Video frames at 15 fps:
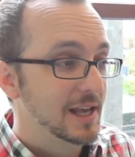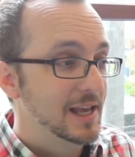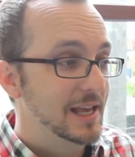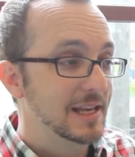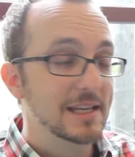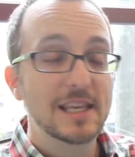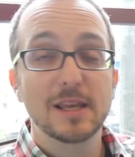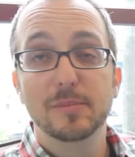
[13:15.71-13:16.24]

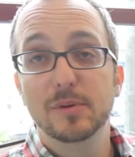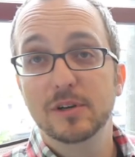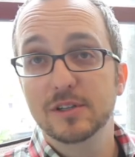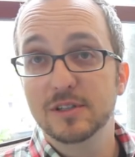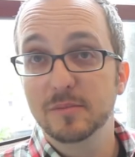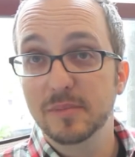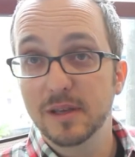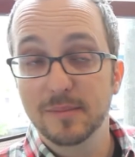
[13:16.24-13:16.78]
innkeepers
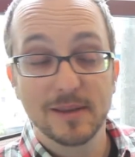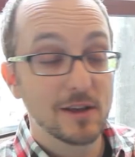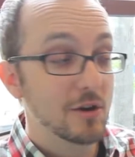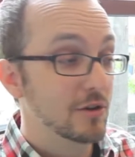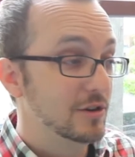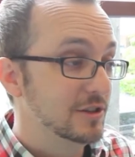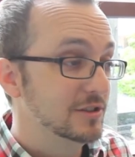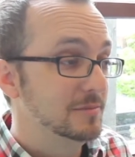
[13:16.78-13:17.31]
and B&B
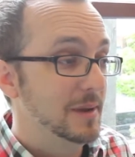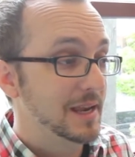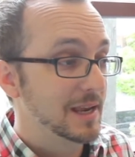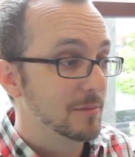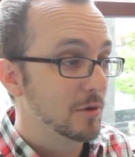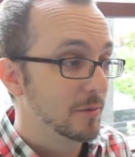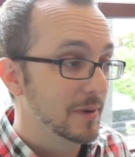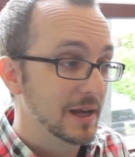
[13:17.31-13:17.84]
owners making
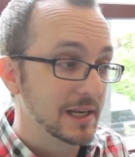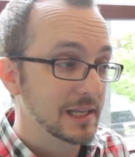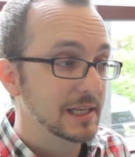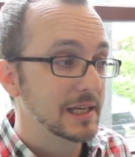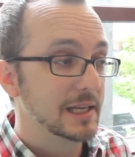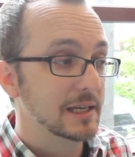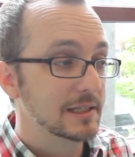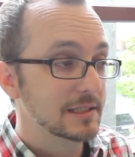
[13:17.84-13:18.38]
more money
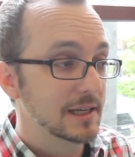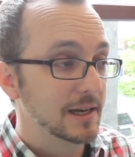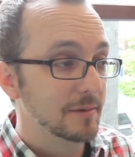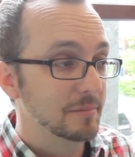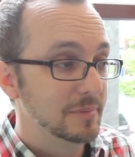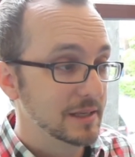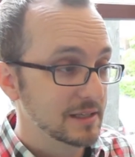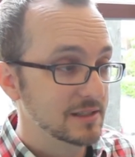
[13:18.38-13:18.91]

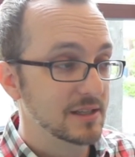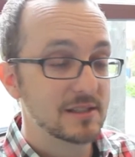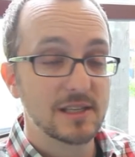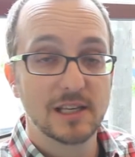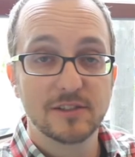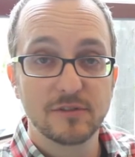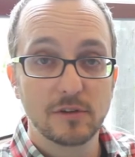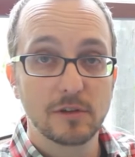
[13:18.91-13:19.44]
and being
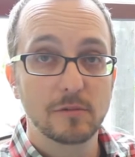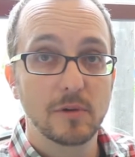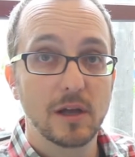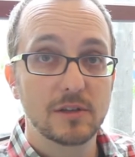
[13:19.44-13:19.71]
successful.